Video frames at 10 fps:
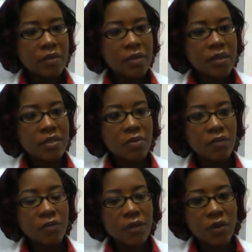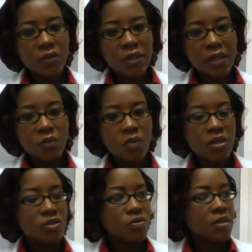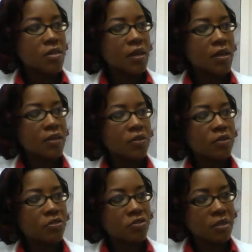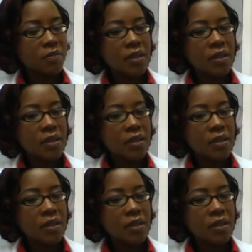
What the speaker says: it has been found that once you start treatment,